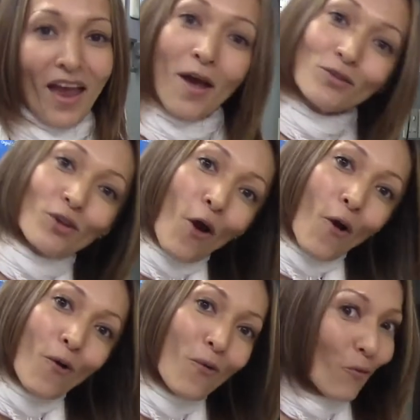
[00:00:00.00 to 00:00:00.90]

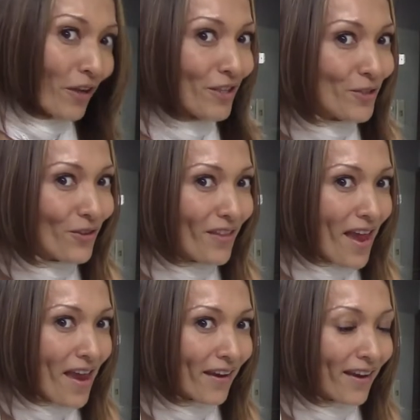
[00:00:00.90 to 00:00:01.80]
So, what did you
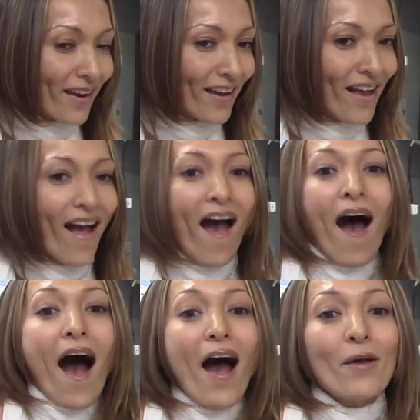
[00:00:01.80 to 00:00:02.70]
think?
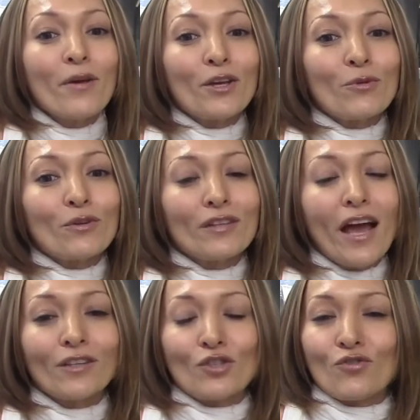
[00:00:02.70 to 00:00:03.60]
I bet you would like
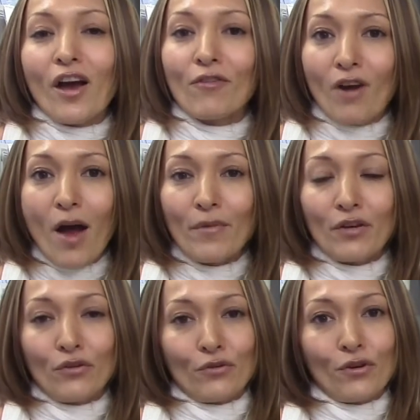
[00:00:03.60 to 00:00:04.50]
to try ramen
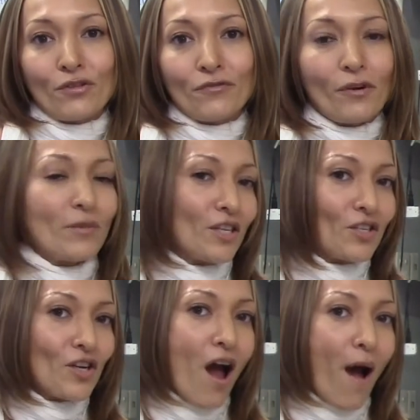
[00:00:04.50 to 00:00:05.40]
noodles from this
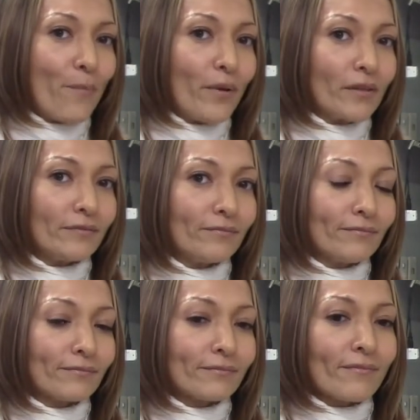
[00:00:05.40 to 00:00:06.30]
shop.
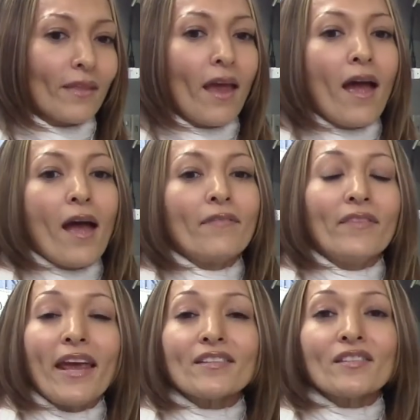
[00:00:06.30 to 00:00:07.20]

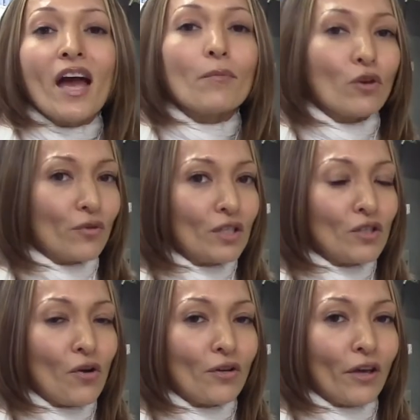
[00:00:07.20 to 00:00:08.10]
Next time you're in
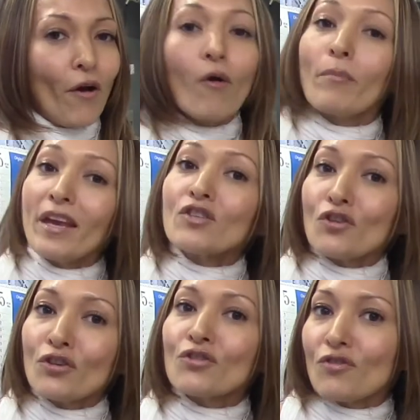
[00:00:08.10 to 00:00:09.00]
Tokyo, make sure
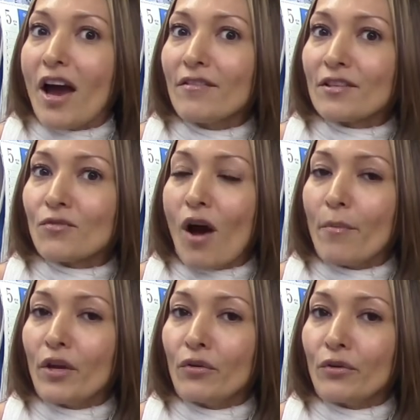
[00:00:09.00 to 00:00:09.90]
you try this ramen
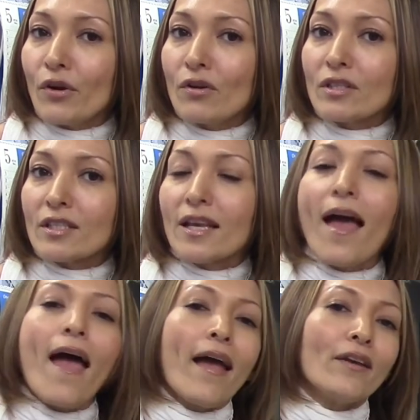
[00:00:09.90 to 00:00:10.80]
noodles,
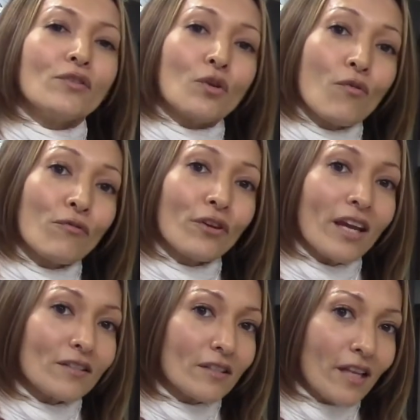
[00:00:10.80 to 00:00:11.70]
and don't forget
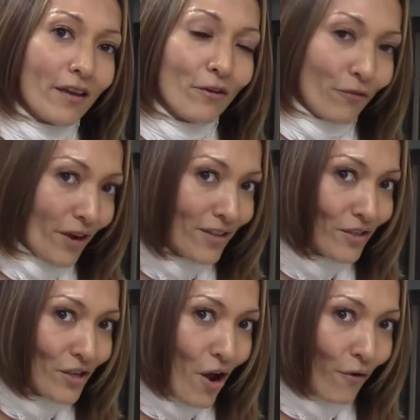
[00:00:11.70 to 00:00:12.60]
to let your friends
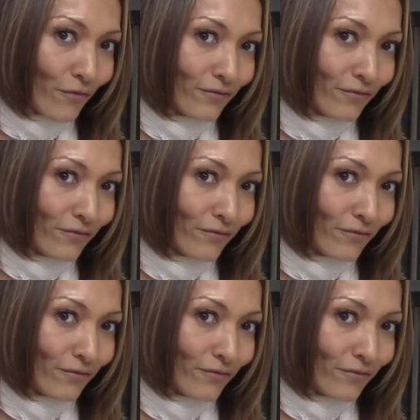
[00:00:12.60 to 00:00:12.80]
know.